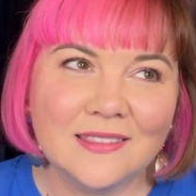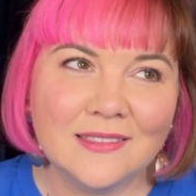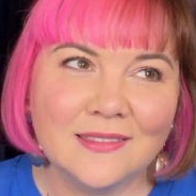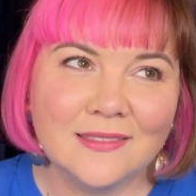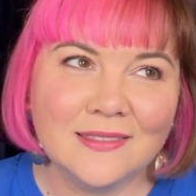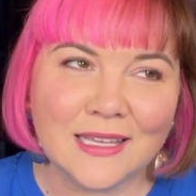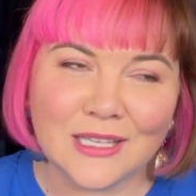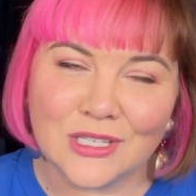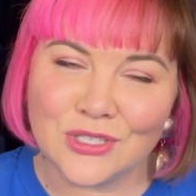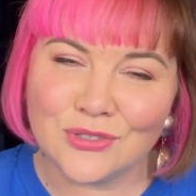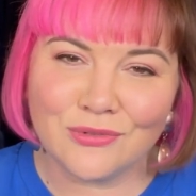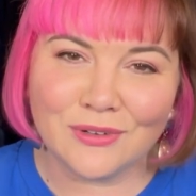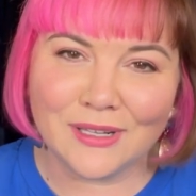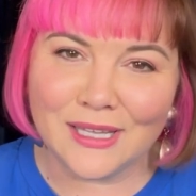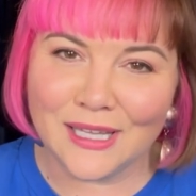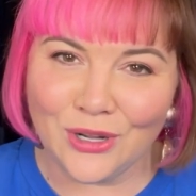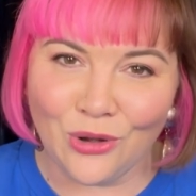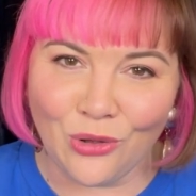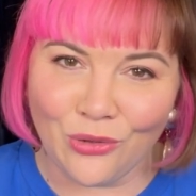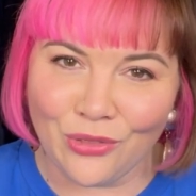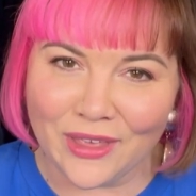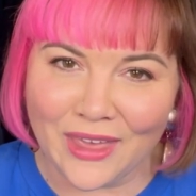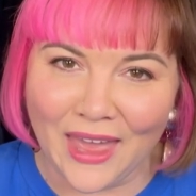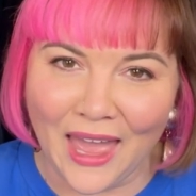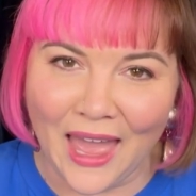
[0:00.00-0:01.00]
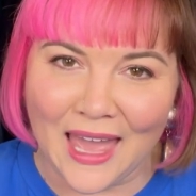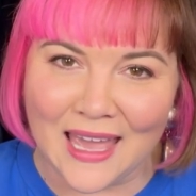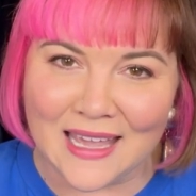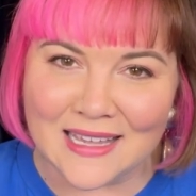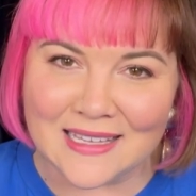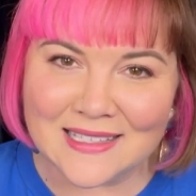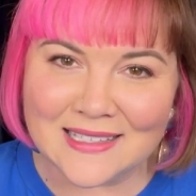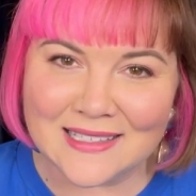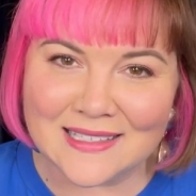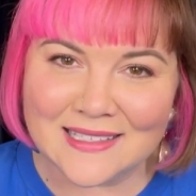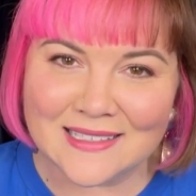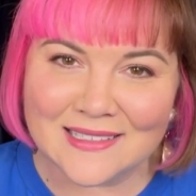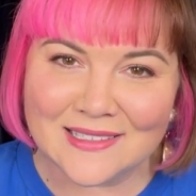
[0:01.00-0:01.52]
That's really not the
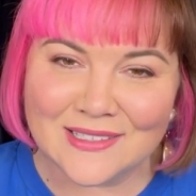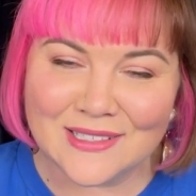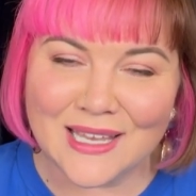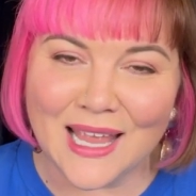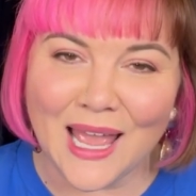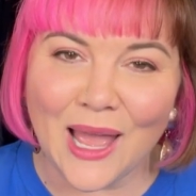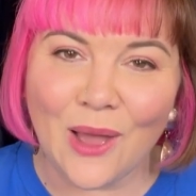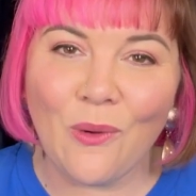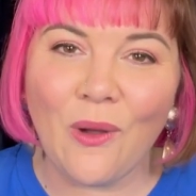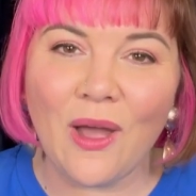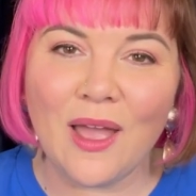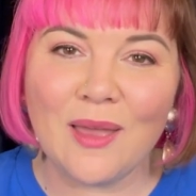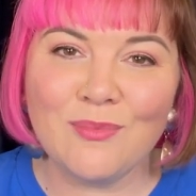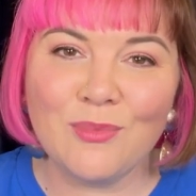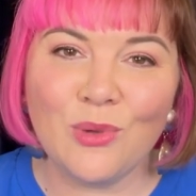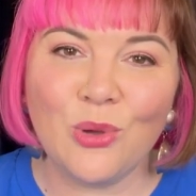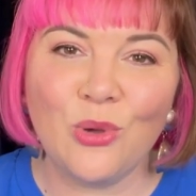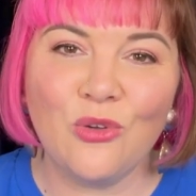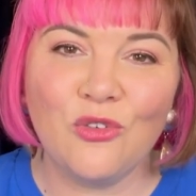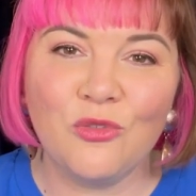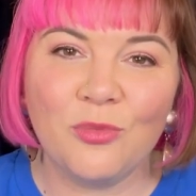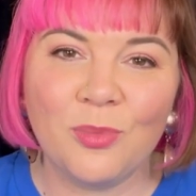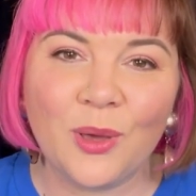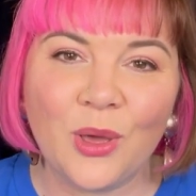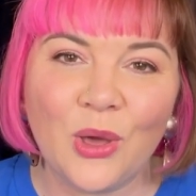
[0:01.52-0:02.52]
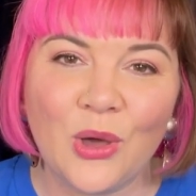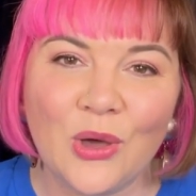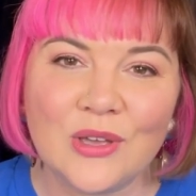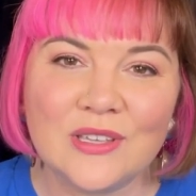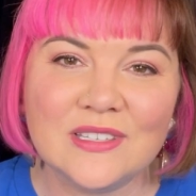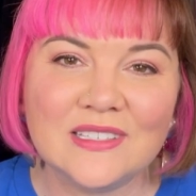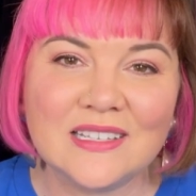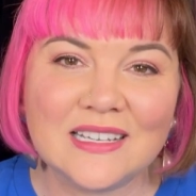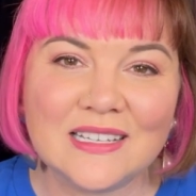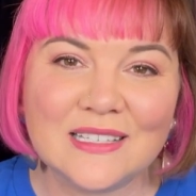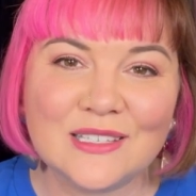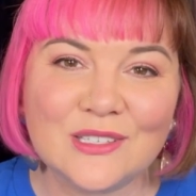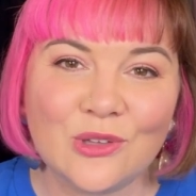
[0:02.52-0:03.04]
case. Now I move because
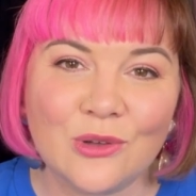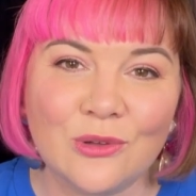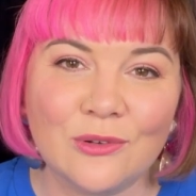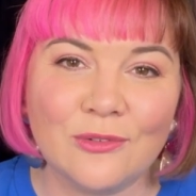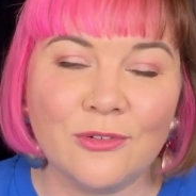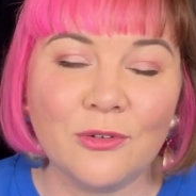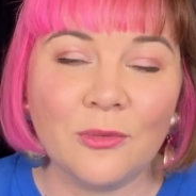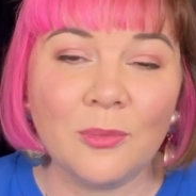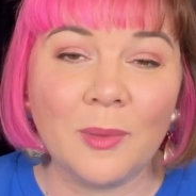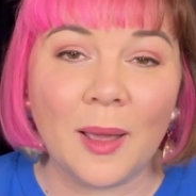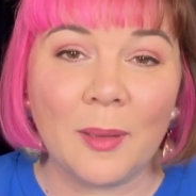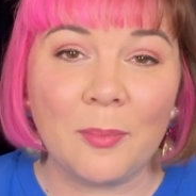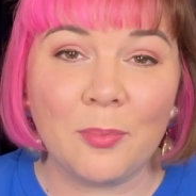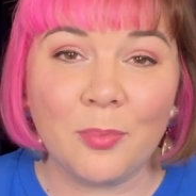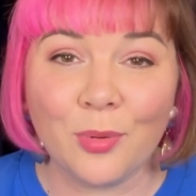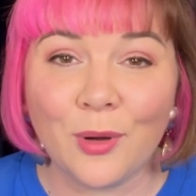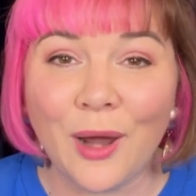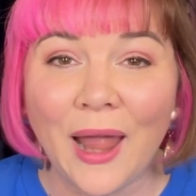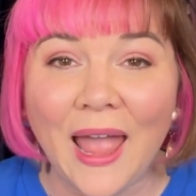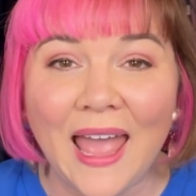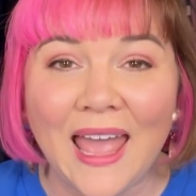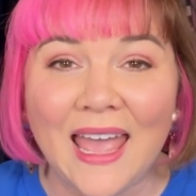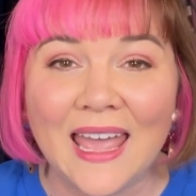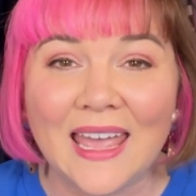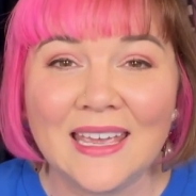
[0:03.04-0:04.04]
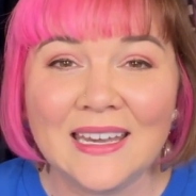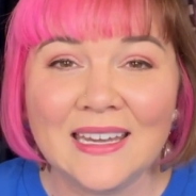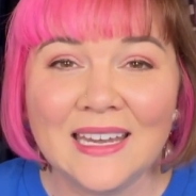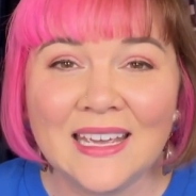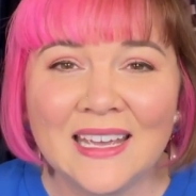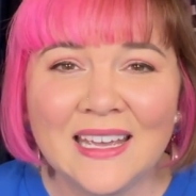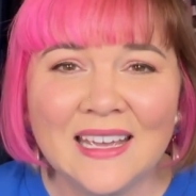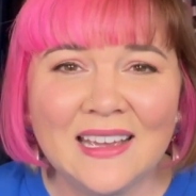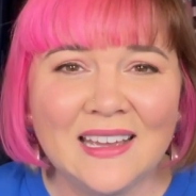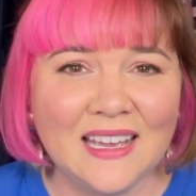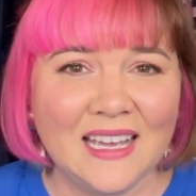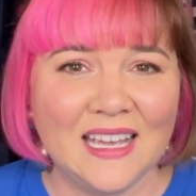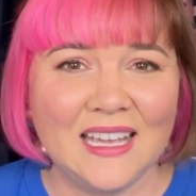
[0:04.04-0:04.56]
it's good for my brain.
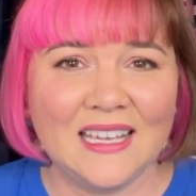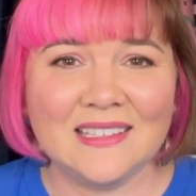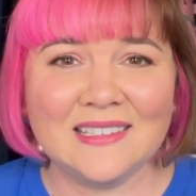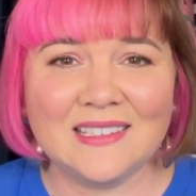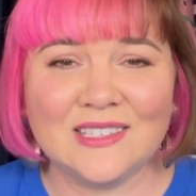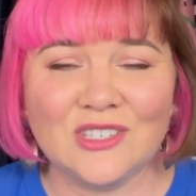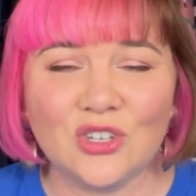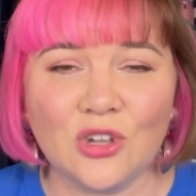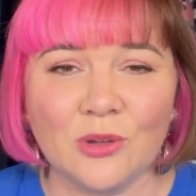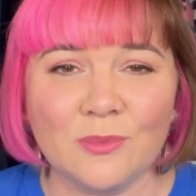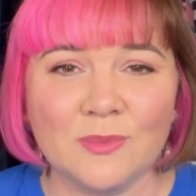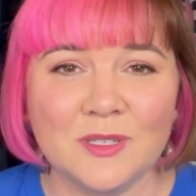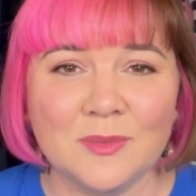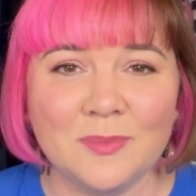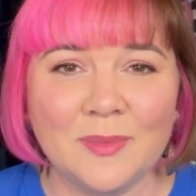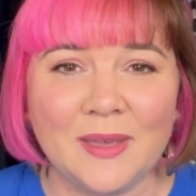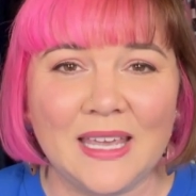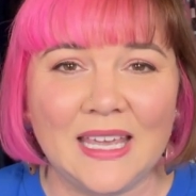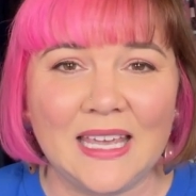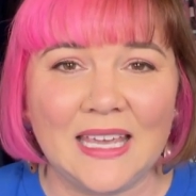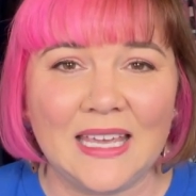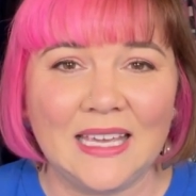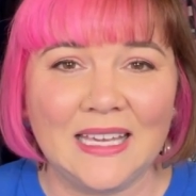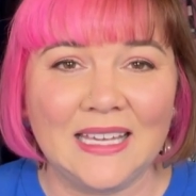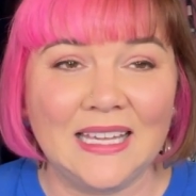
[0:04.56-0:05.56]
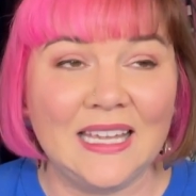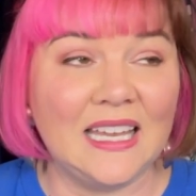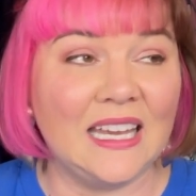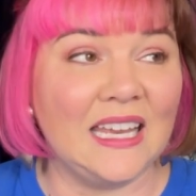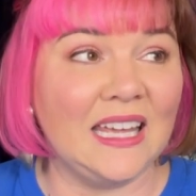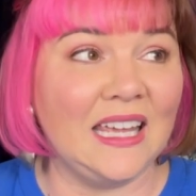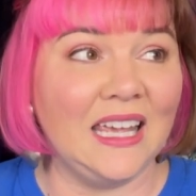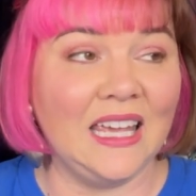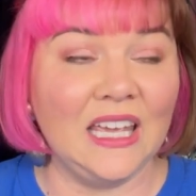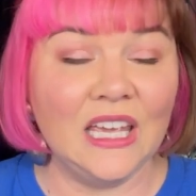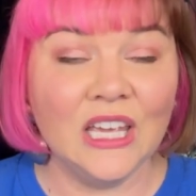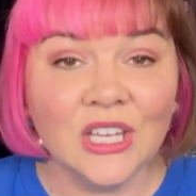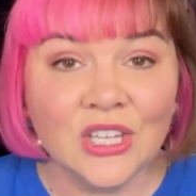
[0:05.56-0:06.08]
It stops me
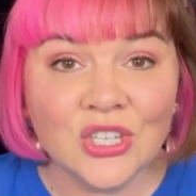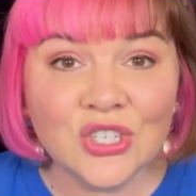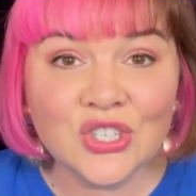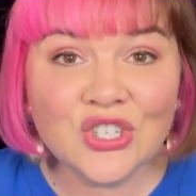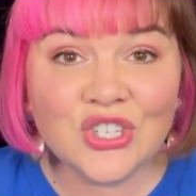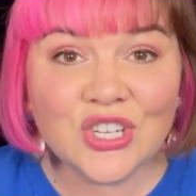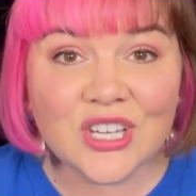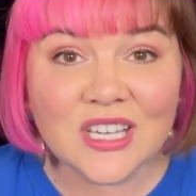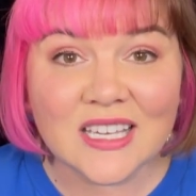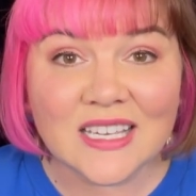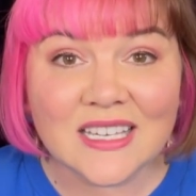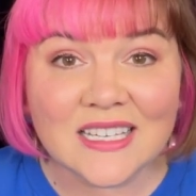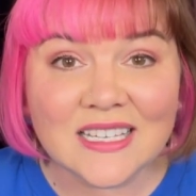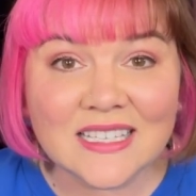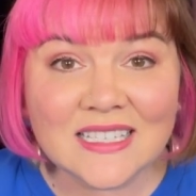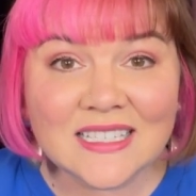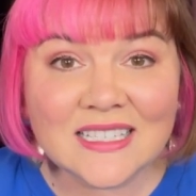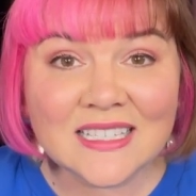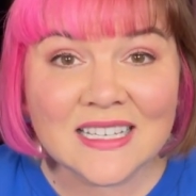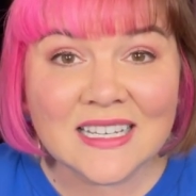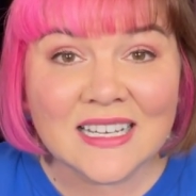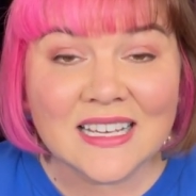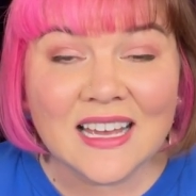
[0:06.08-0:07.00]
getting injured.